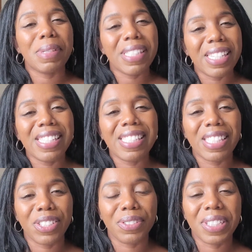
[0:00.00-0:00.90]
Petite
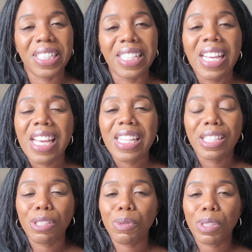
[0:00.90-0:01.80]
Stitchery.
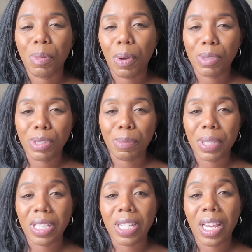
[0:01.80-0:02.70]
This was supposed to
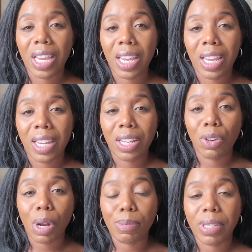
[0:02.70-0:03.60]
be a crop